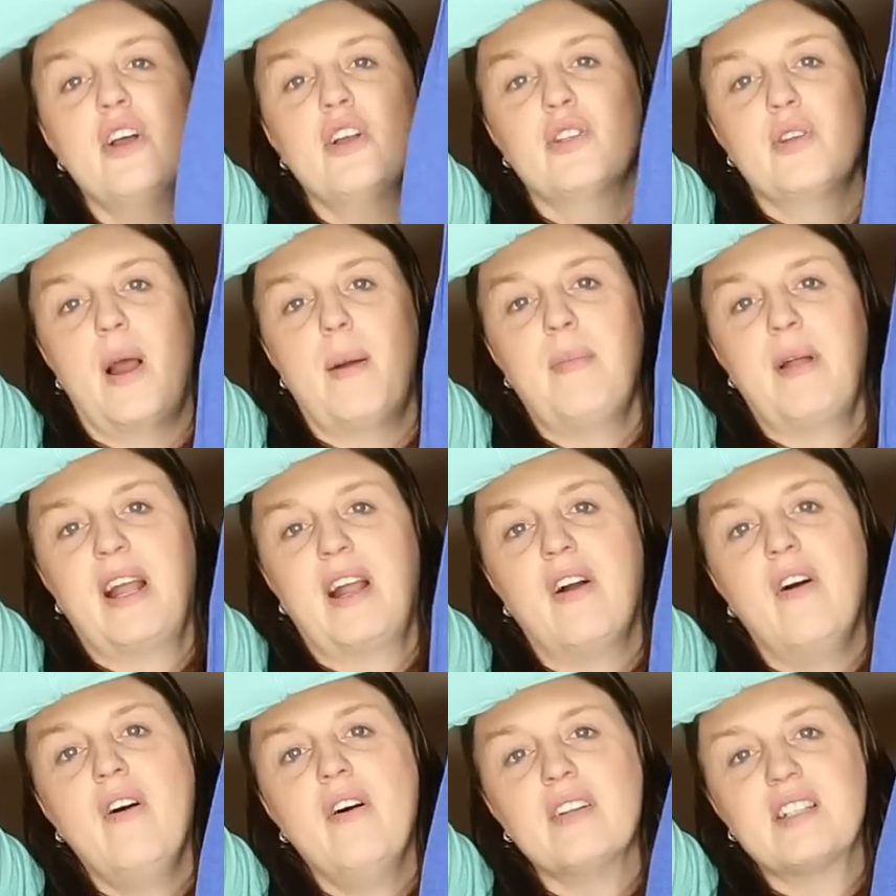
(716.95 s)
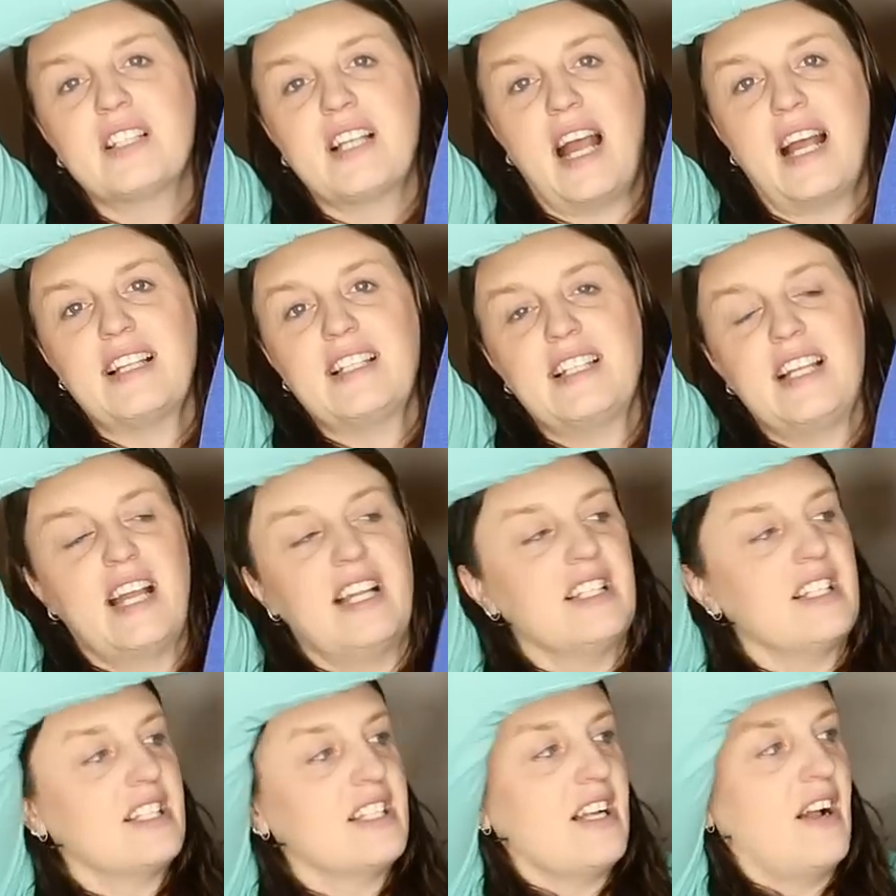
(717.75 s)
so I'm like oh it's got
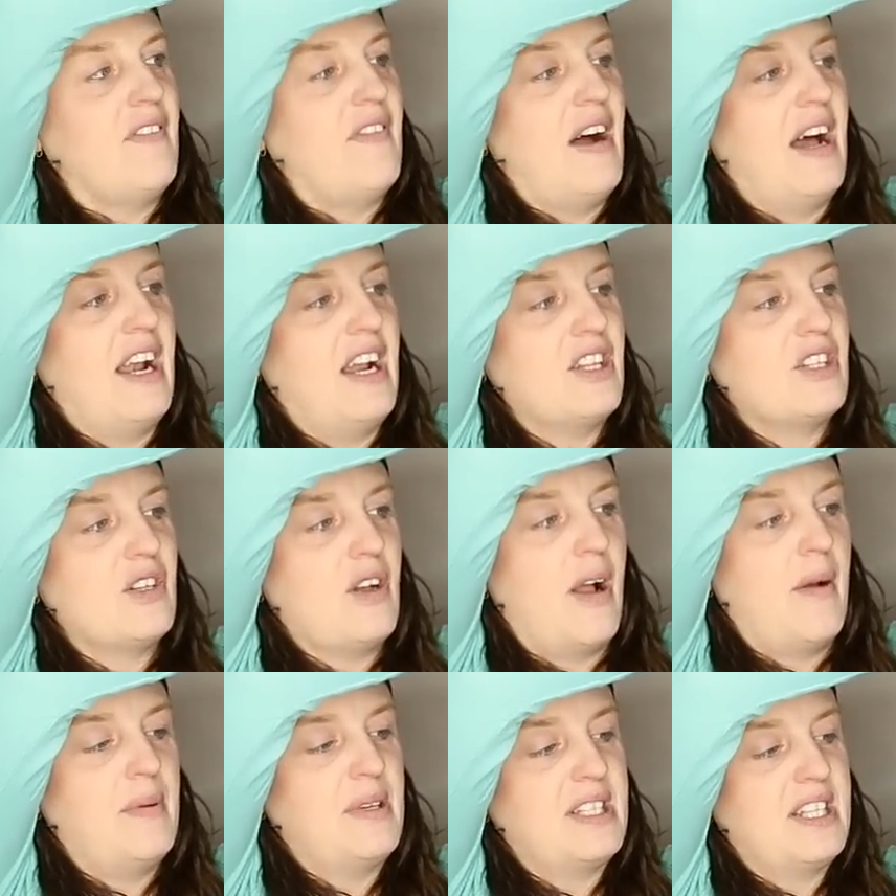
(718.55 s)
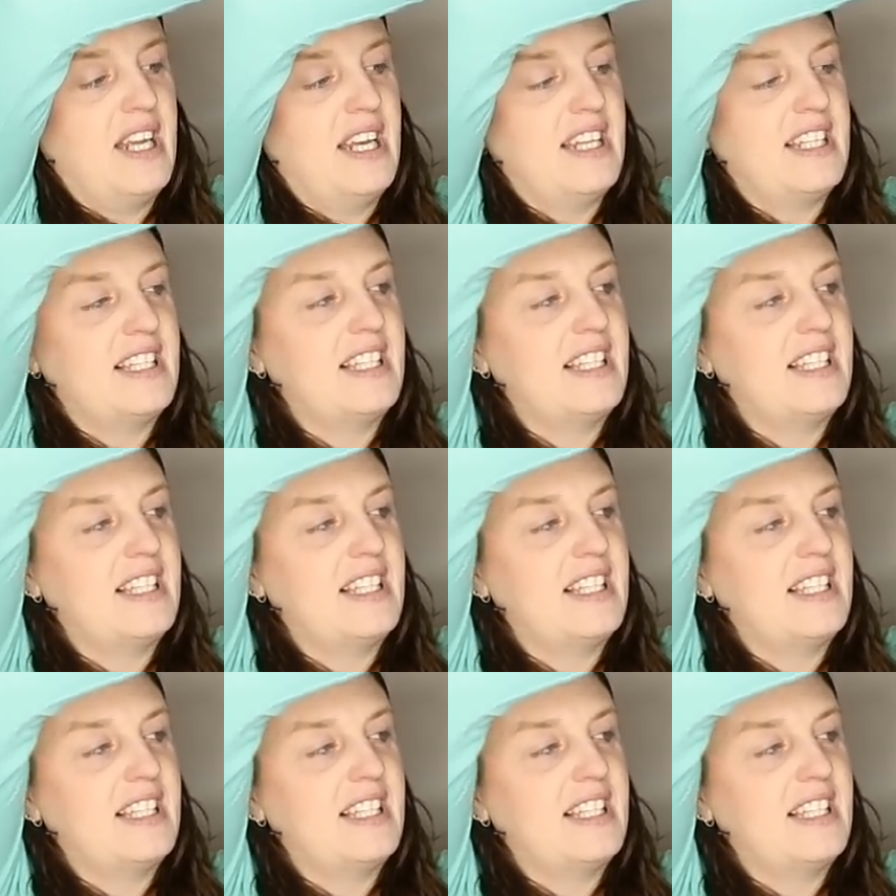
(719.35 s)
Santa stuff on it so I was gonna